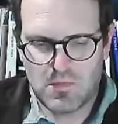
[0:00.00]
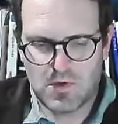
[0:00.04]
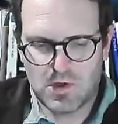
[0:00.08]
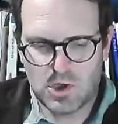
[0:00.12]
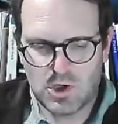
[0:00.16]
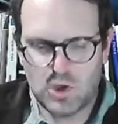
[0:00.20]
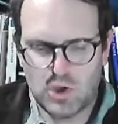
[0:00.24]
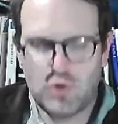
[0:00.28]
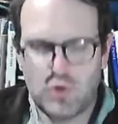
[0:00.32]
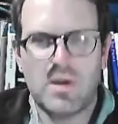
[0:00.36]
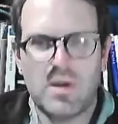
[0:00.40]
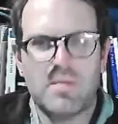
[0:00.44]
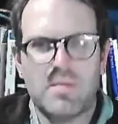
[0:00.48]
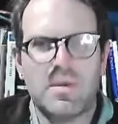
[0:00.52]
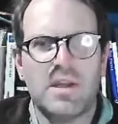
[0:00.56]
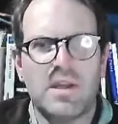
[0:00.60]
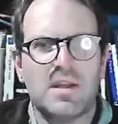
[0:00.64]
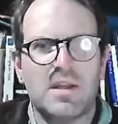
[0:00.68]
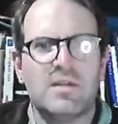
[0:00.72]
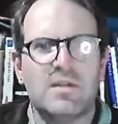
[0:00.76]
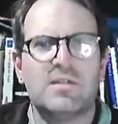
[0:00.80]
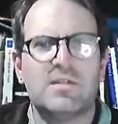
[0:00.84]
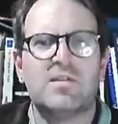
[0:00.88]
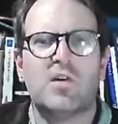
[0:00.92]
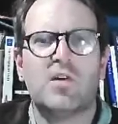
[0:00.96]

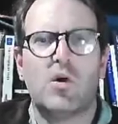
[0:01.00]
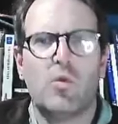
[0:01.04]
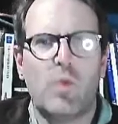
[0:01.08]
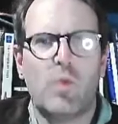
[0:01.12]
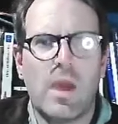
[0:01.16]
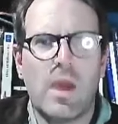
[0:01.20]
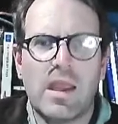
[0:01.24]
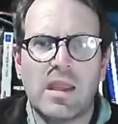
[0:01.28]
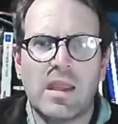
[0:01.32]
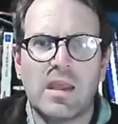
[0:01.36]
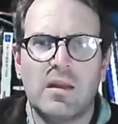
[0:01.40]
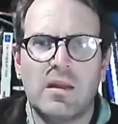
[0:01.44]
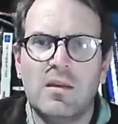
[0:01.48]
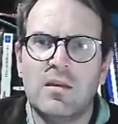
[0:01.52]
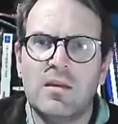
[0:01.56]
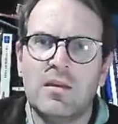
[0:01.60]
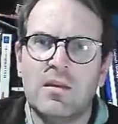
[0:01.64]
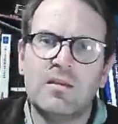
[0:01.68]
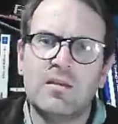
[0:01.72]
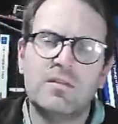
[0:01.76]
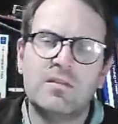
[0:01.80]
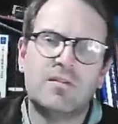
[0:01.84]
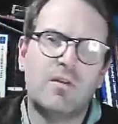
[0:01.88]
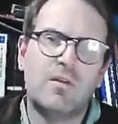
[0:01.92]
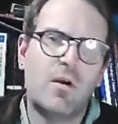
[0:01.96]
dreaminess or
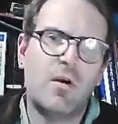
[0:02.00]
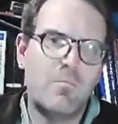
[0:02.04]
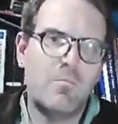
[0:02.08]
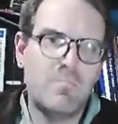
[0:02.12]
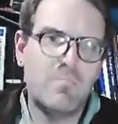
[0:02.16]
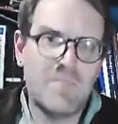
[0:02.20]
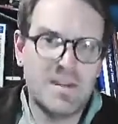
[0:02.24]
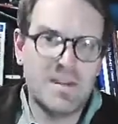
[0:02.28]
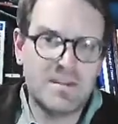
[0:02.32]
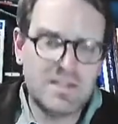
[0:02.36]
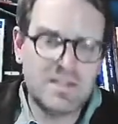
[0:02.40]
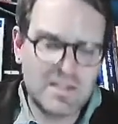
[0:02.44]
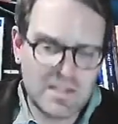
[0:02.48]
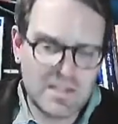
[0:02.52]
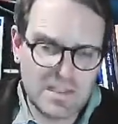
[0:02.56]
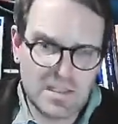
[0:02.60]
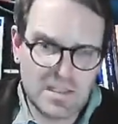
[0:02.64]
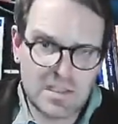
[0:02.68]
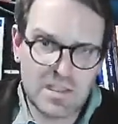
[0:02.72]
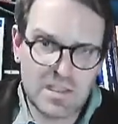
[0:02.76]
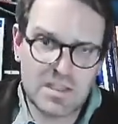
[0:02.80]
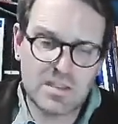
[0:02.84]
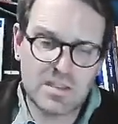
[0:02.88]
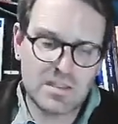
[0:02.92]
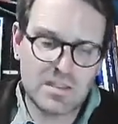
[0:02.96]
wakenness or
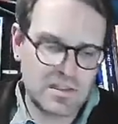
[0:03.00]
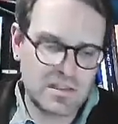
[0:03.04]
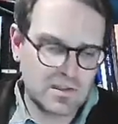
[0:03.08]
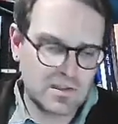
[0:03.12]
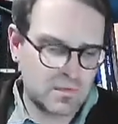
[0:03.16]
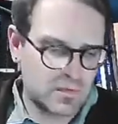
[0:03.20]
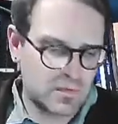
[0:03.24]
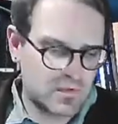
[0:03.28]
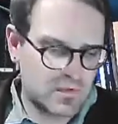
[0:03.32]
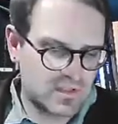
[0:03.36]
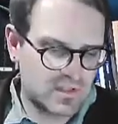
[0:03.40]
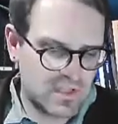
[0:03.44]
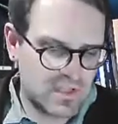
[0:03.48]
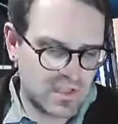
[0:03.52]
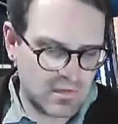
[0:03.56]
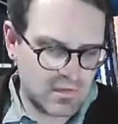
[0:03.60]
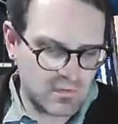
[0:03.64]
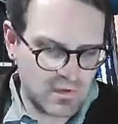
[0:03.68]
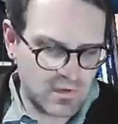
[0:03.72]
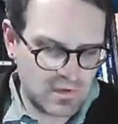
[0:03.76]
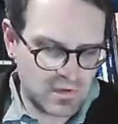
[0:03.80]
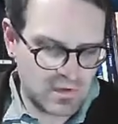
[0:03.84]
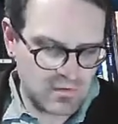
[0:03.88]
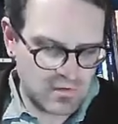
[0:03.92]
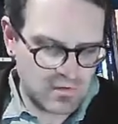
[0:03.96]
mistiness, as we'll see
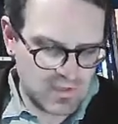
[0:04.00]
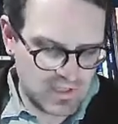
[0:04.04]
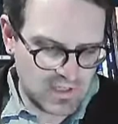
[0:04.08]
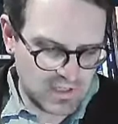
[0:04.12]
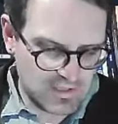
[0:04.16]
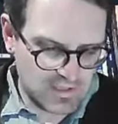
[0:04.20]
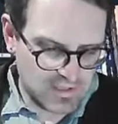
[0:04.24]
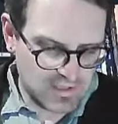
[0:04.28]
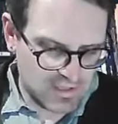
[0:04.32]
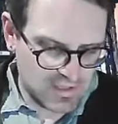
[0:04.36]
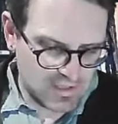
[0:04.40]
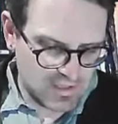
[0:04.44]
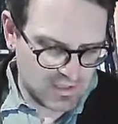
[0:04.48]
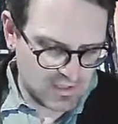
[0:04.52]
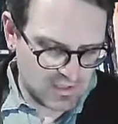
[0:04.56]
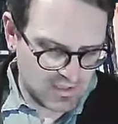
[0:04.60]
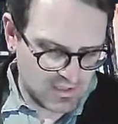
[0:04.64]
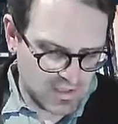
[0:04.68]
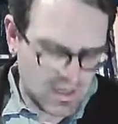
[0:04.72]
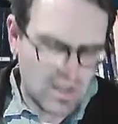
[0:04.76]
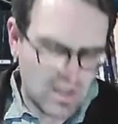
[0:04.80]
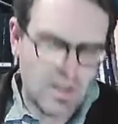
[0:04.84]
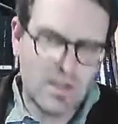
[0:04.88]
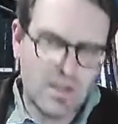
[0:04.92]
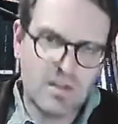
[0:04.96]
with Odysseus,
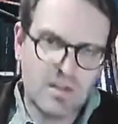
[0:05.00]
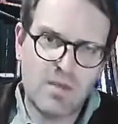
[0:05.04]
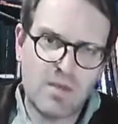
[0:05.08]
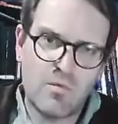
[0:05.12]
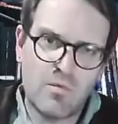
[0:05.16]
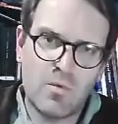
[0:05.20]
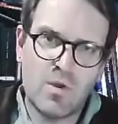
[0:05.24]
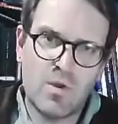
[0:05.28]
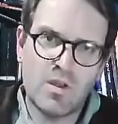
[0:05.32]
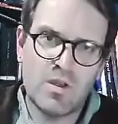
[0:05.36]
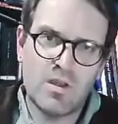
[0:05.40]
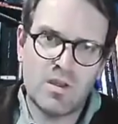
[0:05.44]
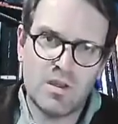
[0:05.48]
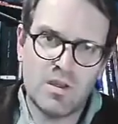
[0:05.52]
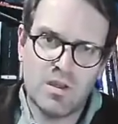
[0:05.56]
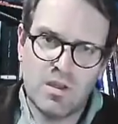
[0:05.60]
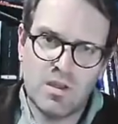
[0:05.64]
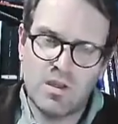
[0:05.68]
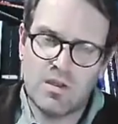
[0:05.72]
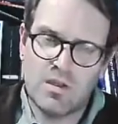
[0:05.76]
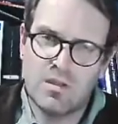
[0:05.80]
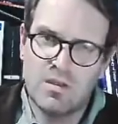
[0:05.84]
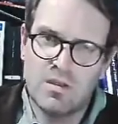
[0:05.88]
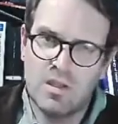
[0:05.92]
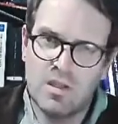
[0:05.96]
that
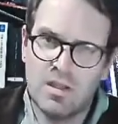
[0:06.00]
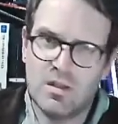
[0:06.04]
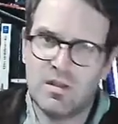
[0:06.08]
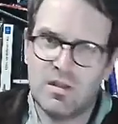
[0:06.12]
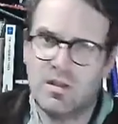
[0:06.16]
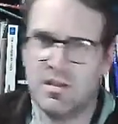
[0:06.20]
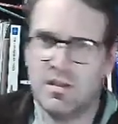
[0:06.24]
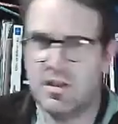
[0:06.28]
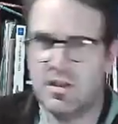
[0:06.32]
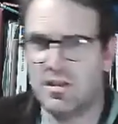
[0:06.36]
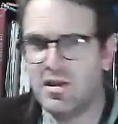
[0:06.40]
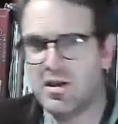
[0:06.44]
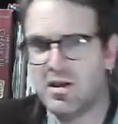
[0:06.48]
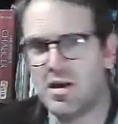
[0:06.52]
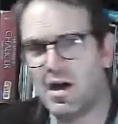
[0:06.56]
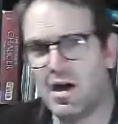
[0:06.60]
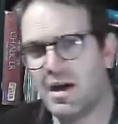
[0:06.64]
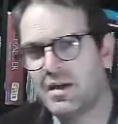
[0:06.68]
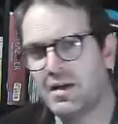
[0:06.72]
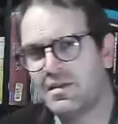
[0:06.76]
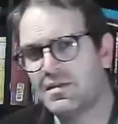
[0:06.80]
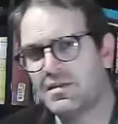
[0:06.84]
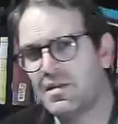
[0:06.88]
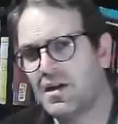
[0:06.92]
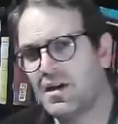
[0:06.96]
the
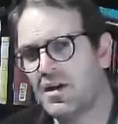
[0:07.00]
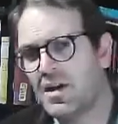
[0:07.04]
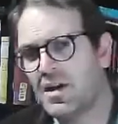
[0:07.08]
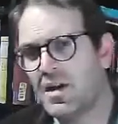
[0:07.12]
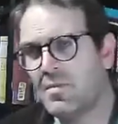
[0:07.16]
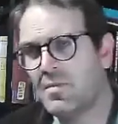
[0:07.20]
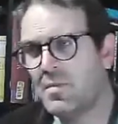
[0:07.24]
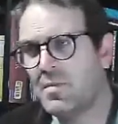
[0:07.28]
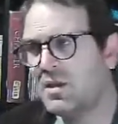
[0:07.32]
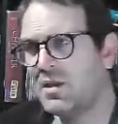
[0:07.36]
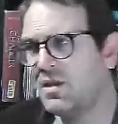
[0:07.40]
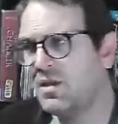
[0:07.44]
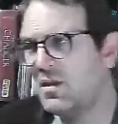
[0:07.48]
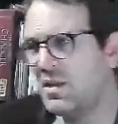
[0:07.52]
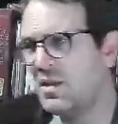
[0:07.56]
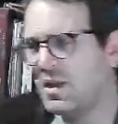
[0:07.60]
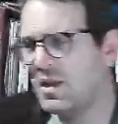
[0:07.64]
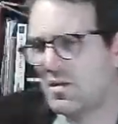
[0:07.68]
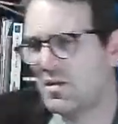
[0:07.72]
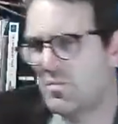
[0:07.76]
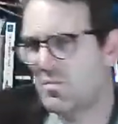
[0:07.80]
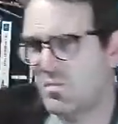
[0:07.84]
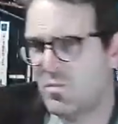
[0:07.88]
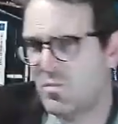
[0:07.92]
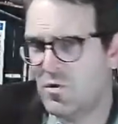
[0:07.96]
gods can come in and they
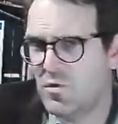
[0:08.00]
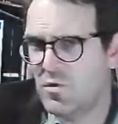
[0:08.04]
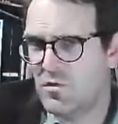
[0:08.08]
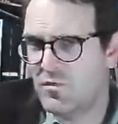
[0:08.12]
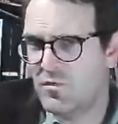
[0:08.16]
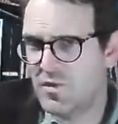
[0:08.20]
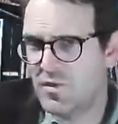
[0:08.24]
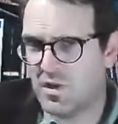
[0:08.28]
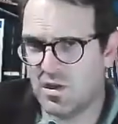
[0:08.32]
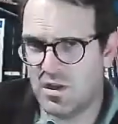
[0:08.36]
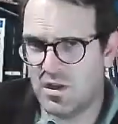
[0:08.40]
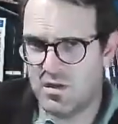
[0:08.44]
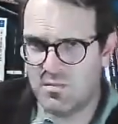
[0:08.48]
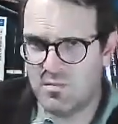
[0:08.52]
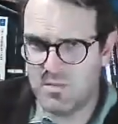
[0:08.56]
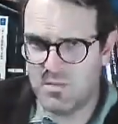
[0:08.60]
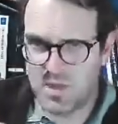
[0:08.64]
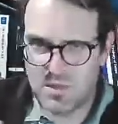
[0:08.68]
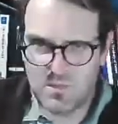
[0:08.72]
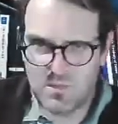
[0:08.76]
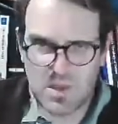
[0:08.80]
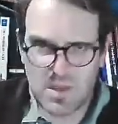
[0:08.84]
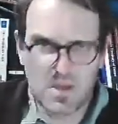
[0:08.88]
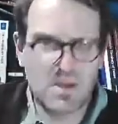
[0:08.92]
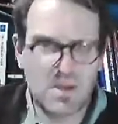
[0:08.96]
can move
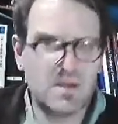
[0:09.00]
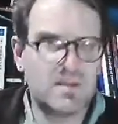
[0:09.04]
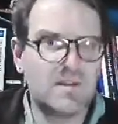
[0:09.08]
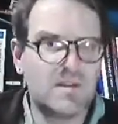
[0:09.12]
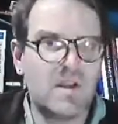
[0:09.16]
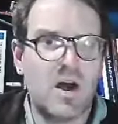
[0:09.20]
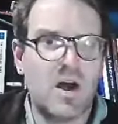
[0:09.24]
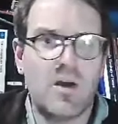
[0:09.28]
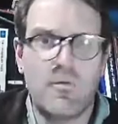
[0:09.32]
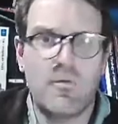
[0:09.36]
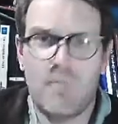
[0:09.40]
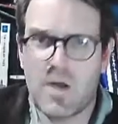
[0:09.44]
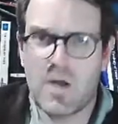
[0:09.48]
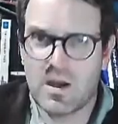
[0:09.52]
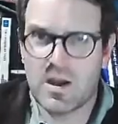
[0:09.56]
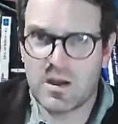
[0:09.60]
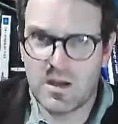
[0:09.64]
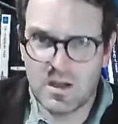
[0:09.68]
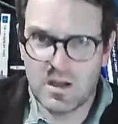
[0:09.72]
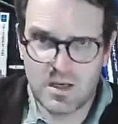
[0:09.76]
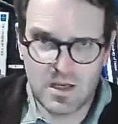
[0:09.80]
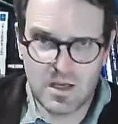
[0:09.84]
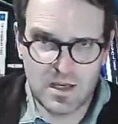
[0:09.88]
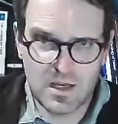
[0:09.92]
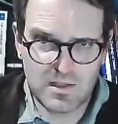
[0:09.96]
and make us not
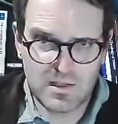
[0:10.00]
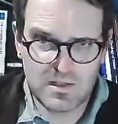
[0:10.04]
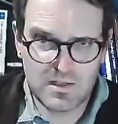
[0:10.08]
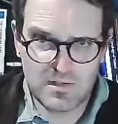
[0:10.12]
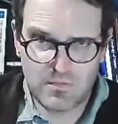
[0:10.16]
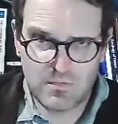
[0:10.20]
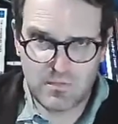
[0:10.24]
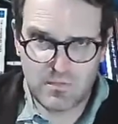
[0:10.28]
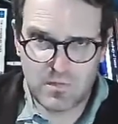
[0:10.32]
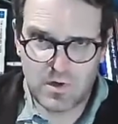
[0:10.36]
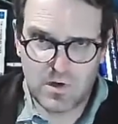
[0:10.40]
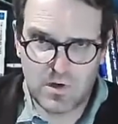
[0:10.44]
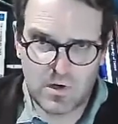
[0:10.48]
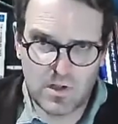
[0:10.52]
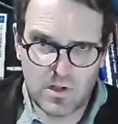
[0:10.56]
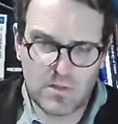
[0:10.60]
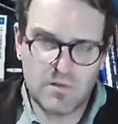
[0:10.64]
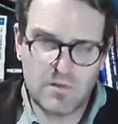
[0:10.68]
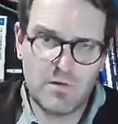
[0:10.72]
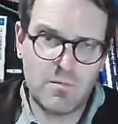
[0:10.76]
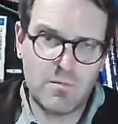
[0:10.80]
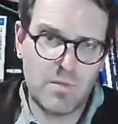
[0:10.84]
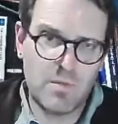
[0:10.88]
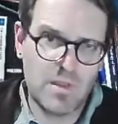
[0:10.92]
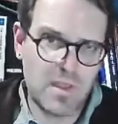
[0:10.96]
recognize one
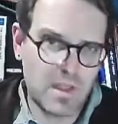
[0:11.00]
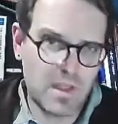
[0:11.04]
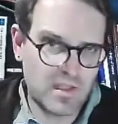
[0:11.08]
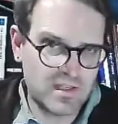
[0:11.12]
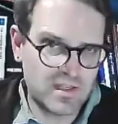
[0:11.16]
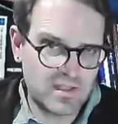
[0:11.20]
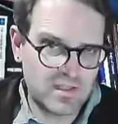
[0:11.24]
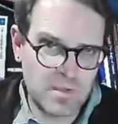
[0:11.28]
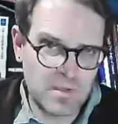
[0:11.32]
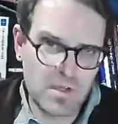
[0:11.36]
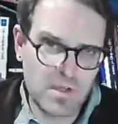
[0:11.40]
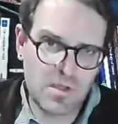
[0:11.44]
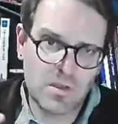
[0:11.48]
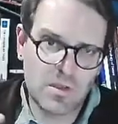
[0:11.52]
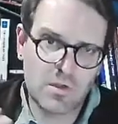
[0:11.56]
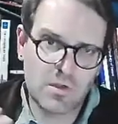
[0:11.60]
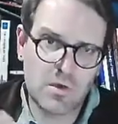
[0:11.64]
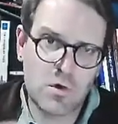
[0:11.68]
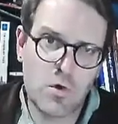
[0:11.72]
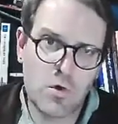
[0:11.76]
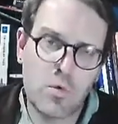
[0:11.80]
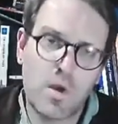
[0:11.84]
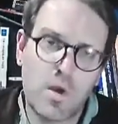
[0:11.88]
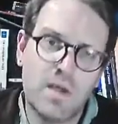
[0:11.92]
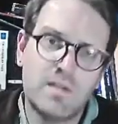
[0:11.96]
another, but they speak
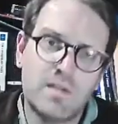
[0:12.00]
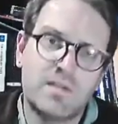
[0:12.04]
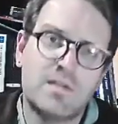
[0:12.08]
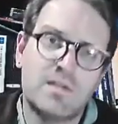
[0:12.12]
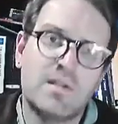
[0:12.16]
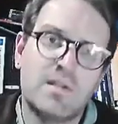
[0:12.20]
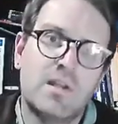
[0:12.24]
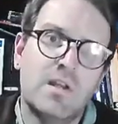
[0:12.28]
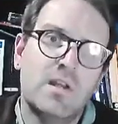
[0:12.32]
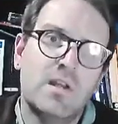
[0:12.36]
through us